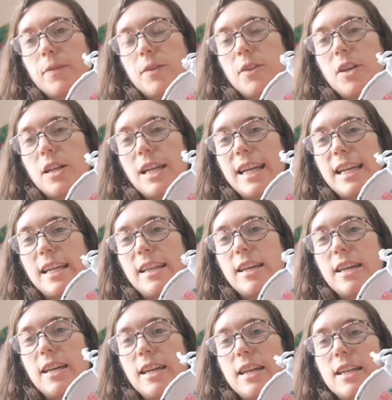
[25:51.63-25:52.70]
the
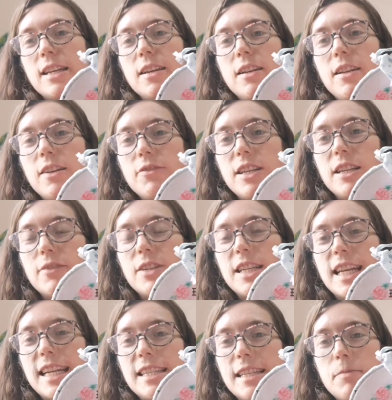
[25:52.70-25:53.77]
lovely
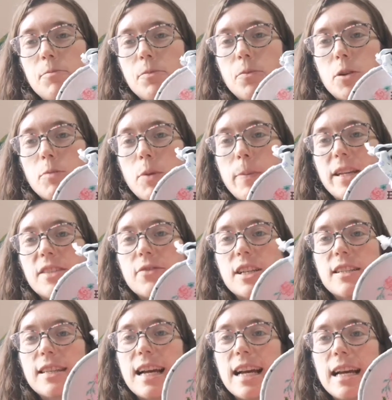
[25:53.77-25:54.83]
lady, one of my best
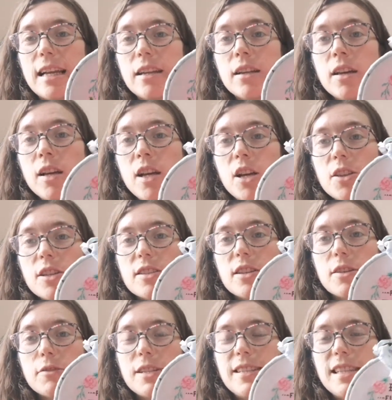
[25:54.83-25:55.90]
friends, Anne, that's
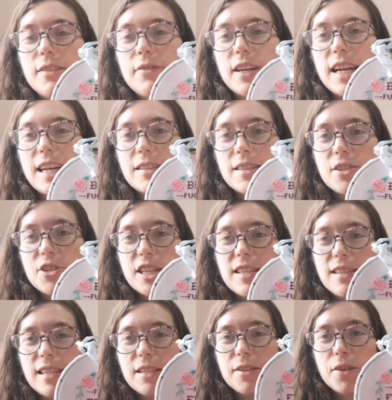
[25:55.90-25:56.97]
going to receive it, has
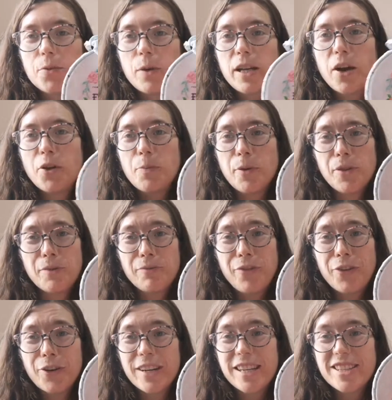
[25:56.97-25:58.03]
suggested that we open them
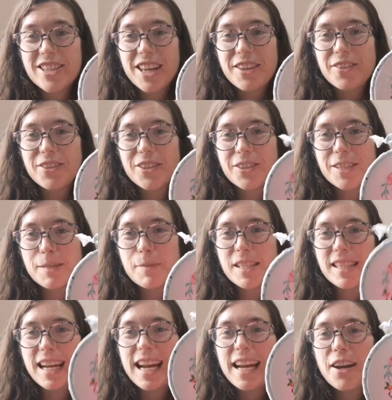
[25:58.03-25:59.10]
for each other on Christmas
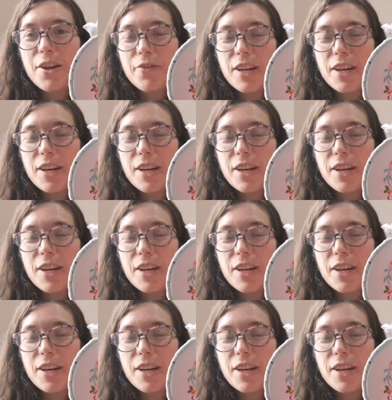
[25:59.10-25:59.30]
Day